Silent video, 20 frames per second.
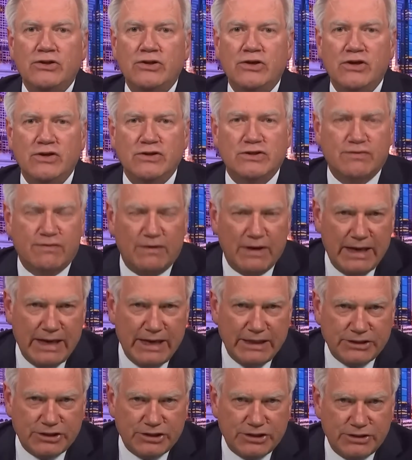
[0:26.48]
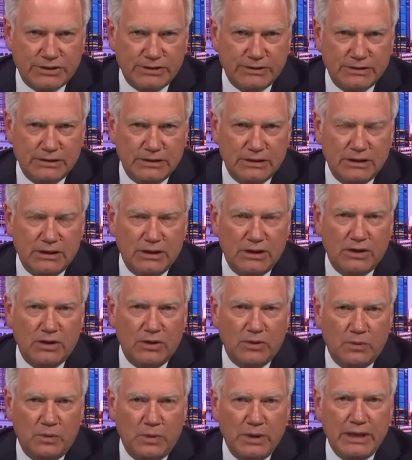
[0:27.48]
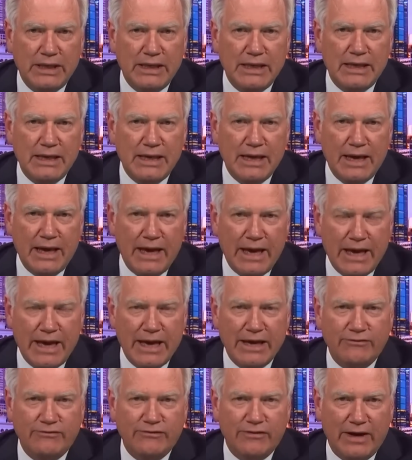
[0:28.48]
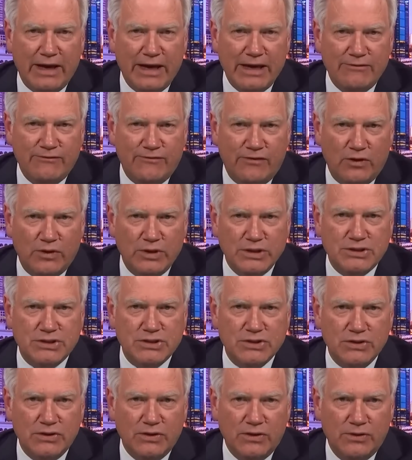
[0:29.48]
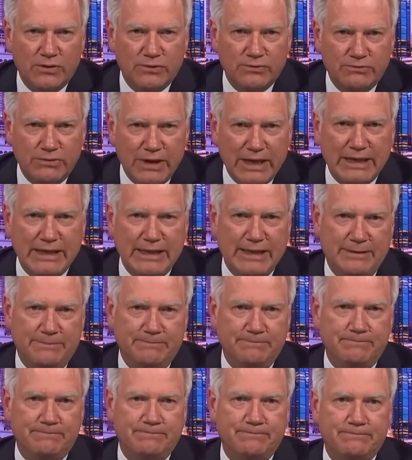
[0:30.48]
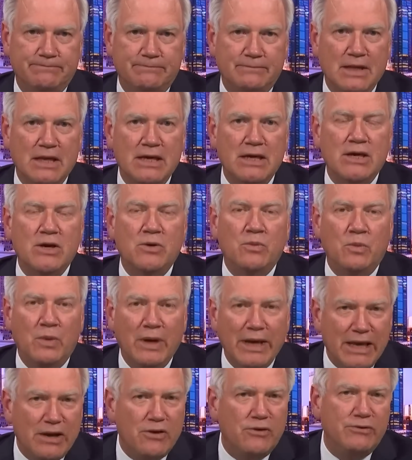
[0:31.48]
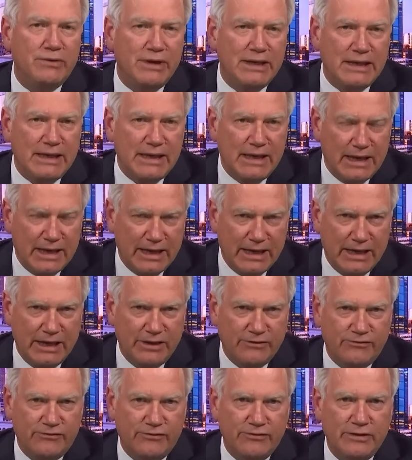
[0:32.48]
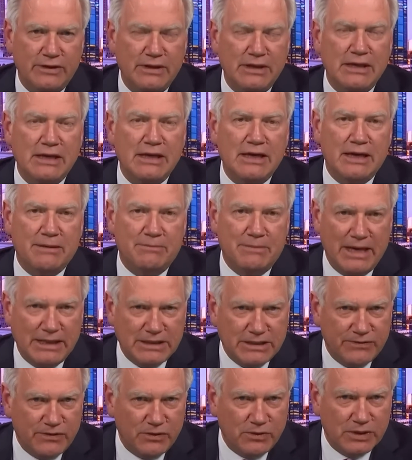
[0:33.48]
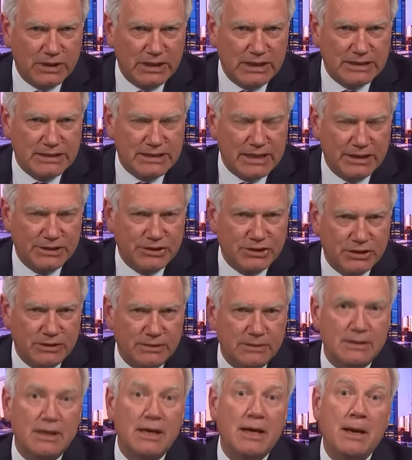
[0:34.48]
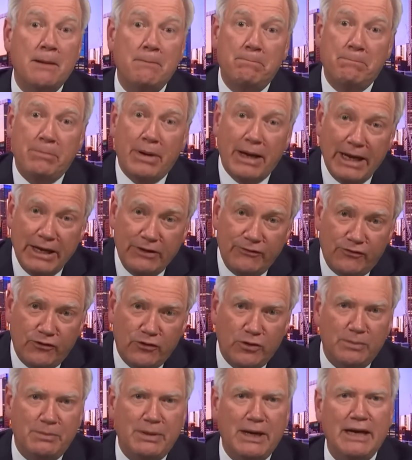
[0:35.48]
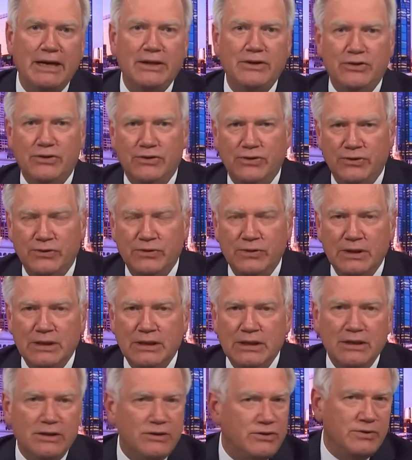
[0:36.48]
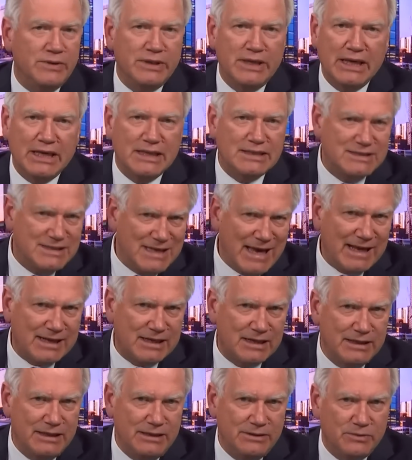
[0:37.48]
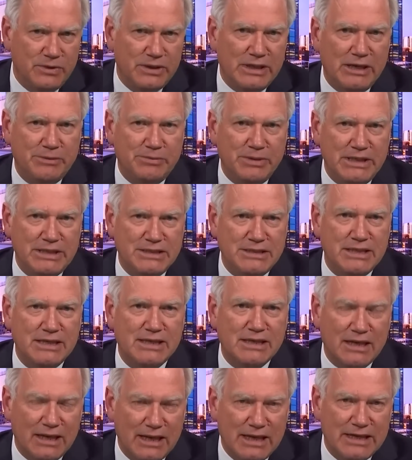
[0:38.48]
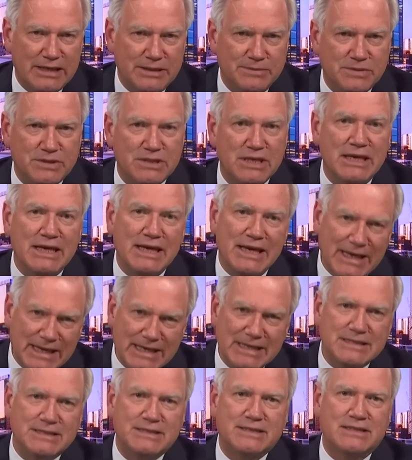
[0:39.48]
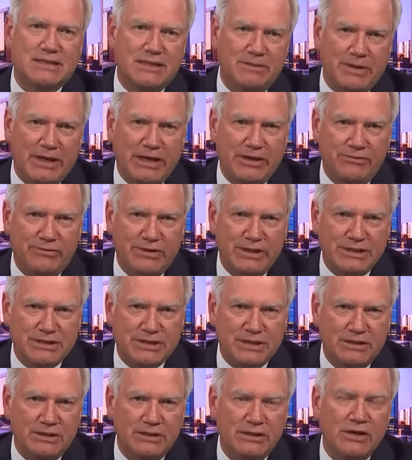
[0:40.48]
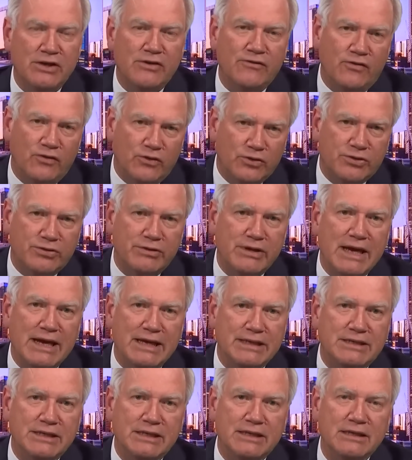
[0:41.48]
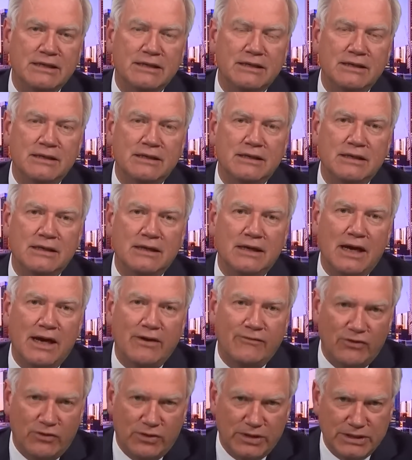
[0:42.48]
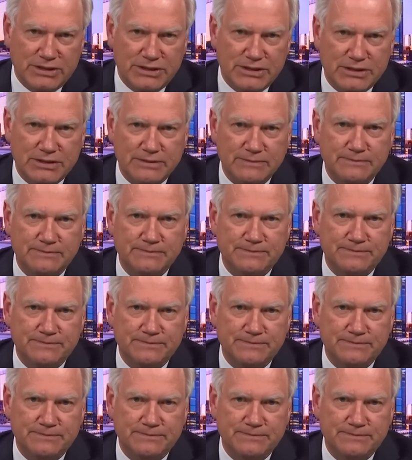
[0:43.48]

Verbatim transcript: Newsflash, we have a voice already. We already have a massive organisation paid for by you doing exactly what Albanese claims is the main reason for creating a voice.